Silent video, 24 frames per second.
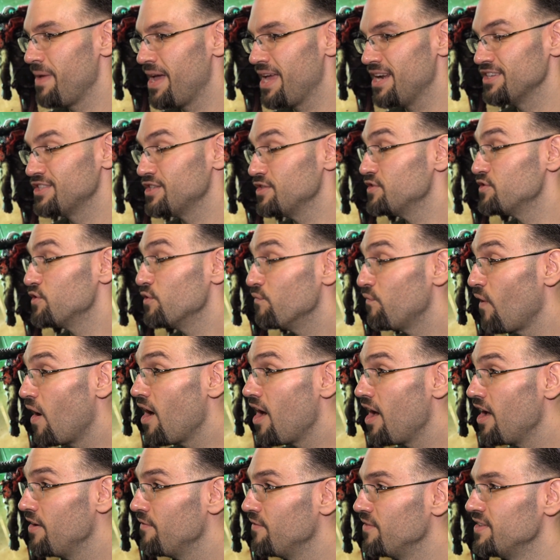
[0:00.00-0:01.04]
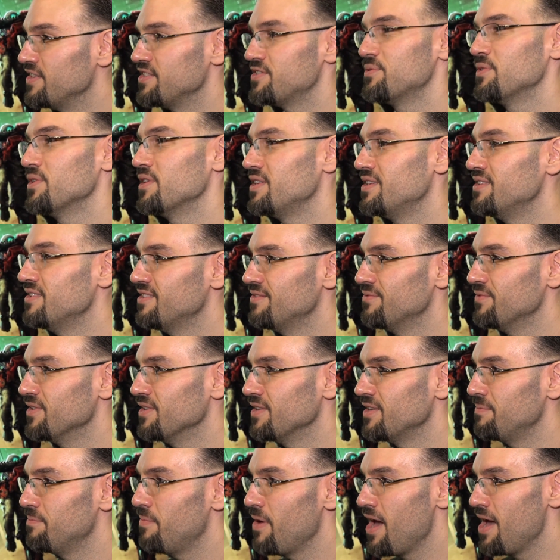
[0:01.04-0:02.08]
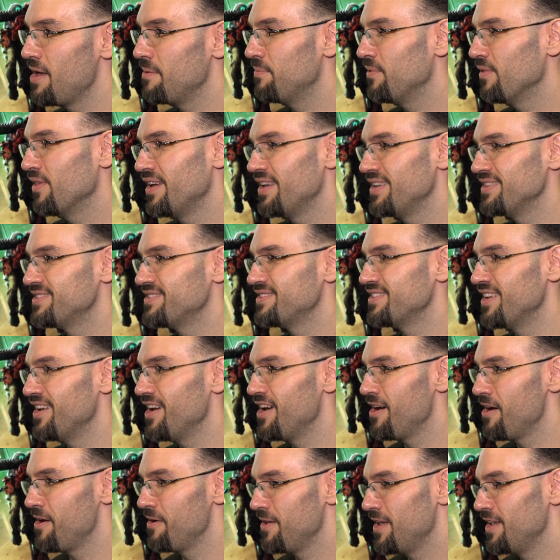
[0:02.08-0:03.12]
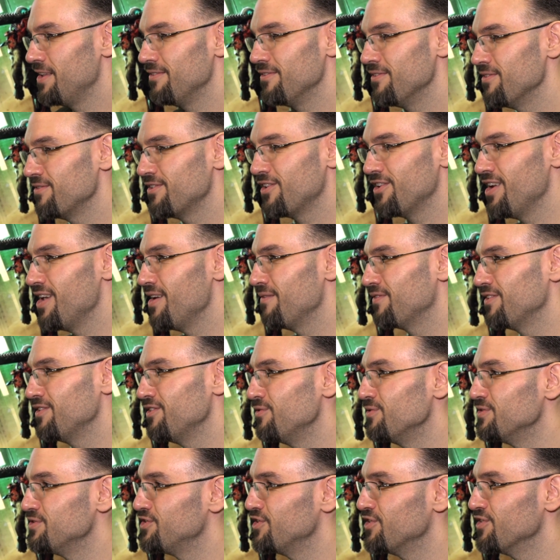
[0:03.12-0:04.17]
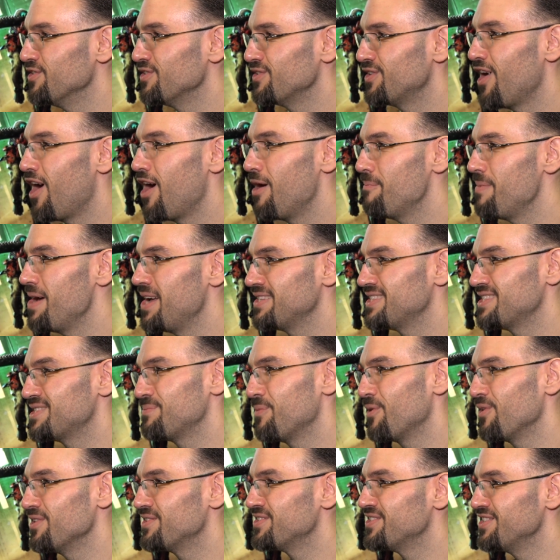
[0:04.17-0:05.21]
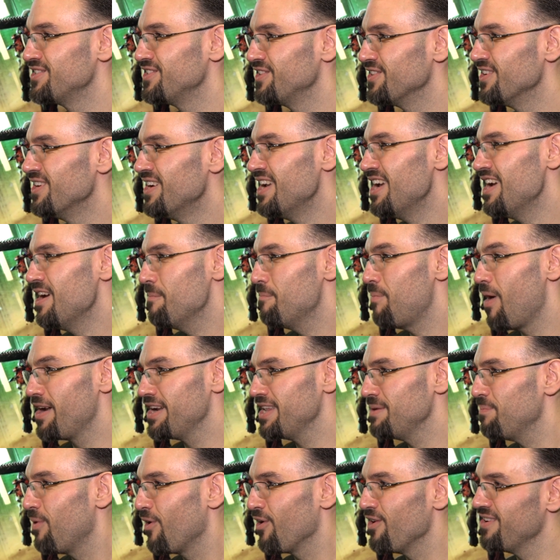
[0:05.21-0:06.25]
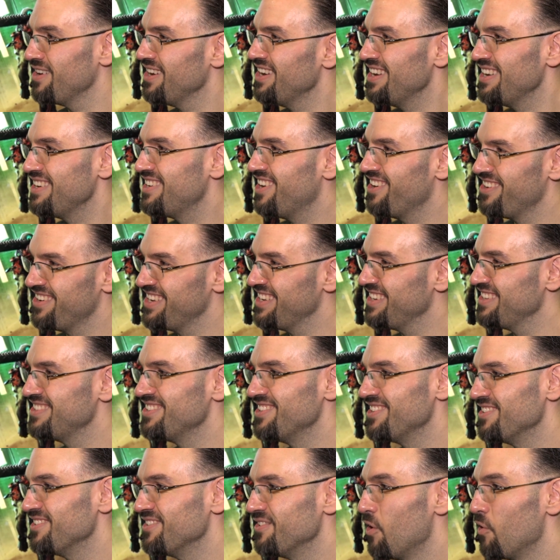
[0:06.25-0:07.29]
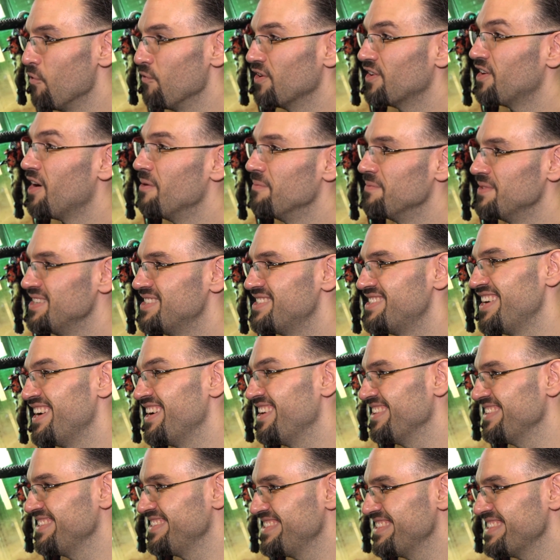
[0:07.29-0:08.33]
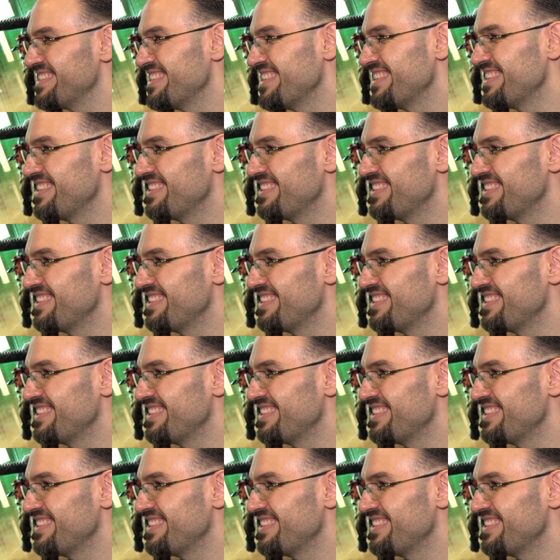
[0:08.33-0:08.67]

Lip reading: managed to survive in this really, really bad place, and you're going to have to use your combat smarts and your body part cutting to overcome these challenges.